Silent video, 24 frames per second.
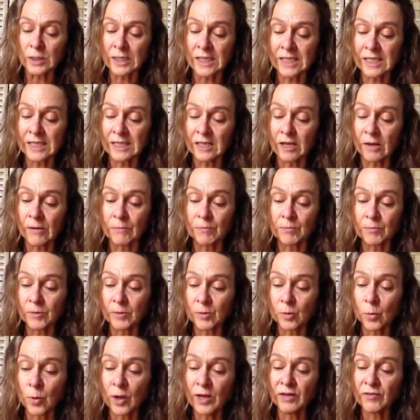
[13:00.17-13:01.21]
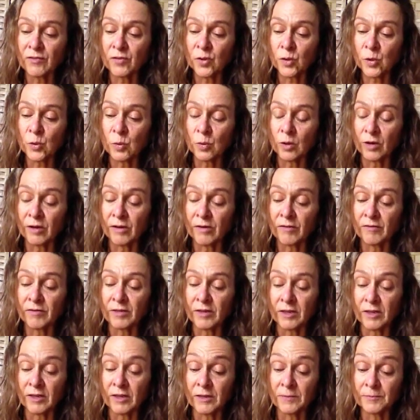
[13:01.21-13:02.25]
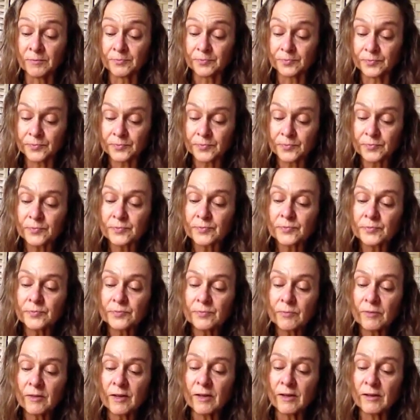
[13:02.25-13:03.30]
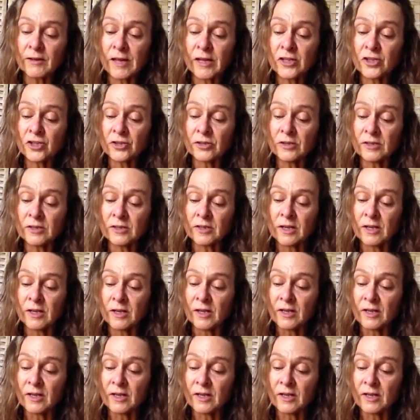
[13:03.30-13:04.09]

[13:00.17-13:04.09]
It's in quite a few of the legends.